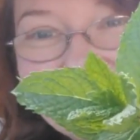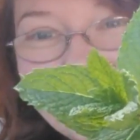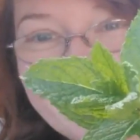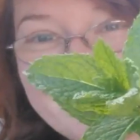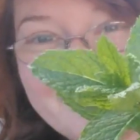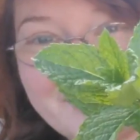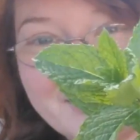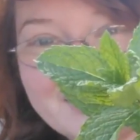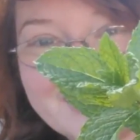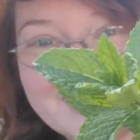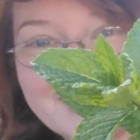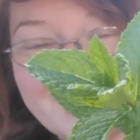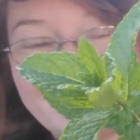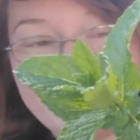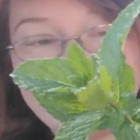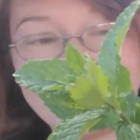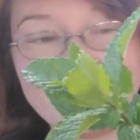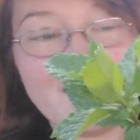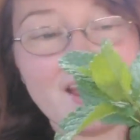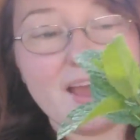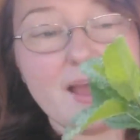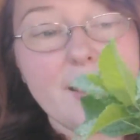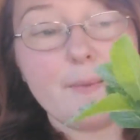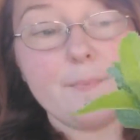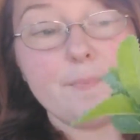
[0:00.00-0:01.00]
side by
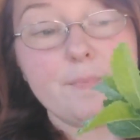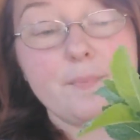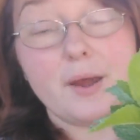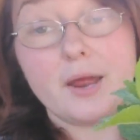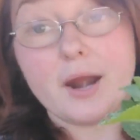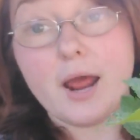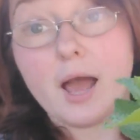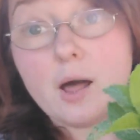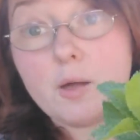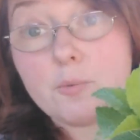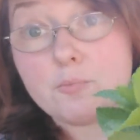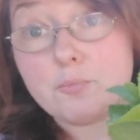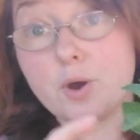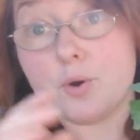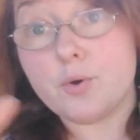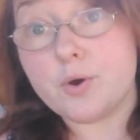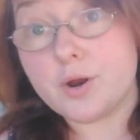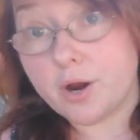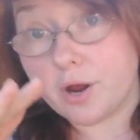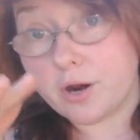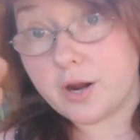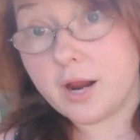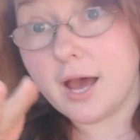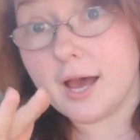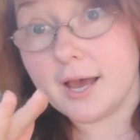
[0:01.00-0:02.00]
side, but I'll mow
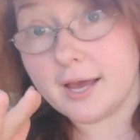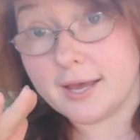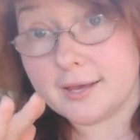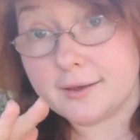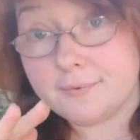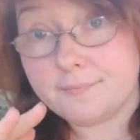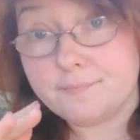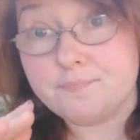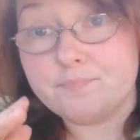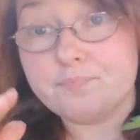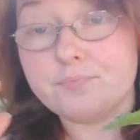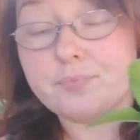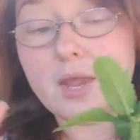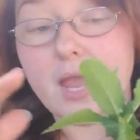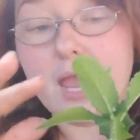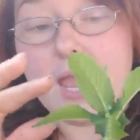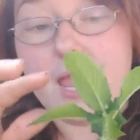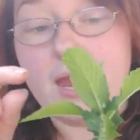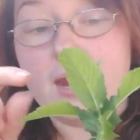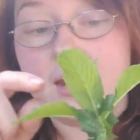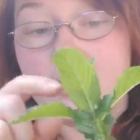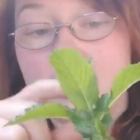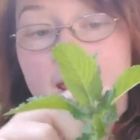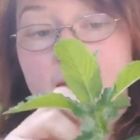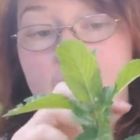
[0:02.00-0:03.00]
it on high
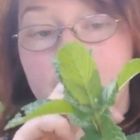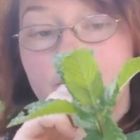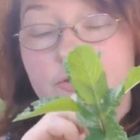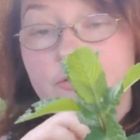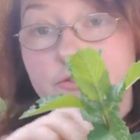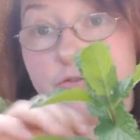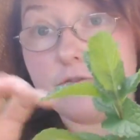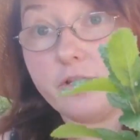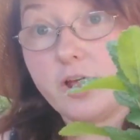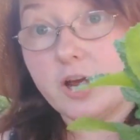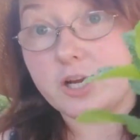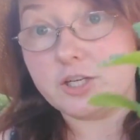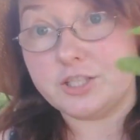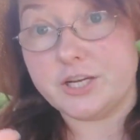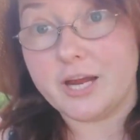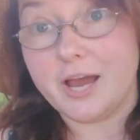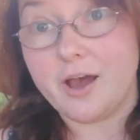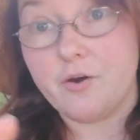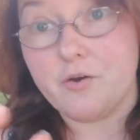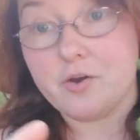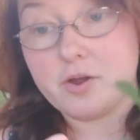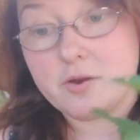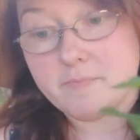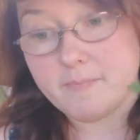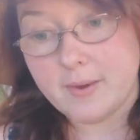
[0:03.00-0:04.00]
and it'll flush
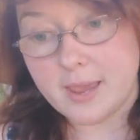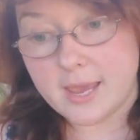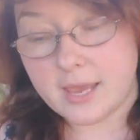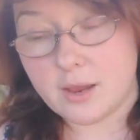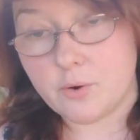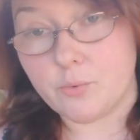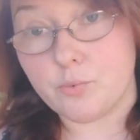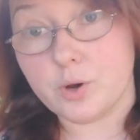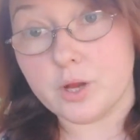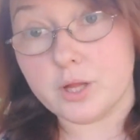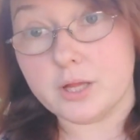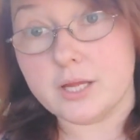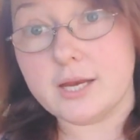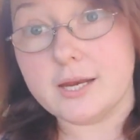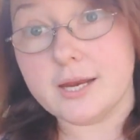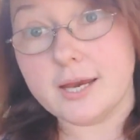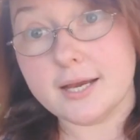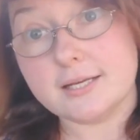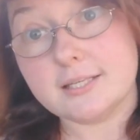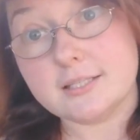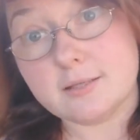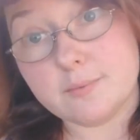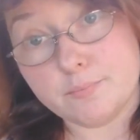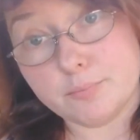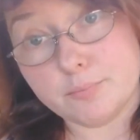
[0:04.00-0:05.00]
out and make a really nice